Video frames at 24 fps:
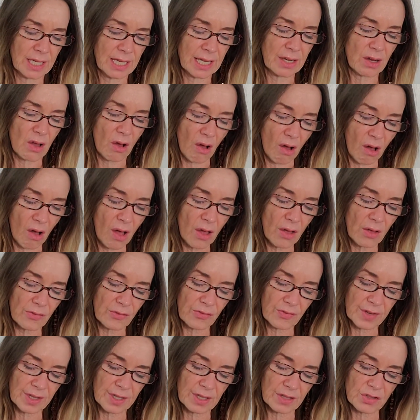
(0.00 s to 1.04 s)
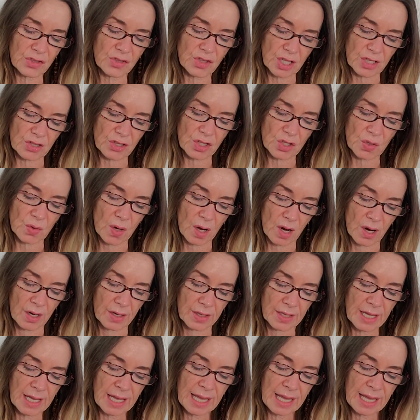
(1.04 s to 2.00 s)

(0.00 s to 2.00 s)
It all feels just too hard.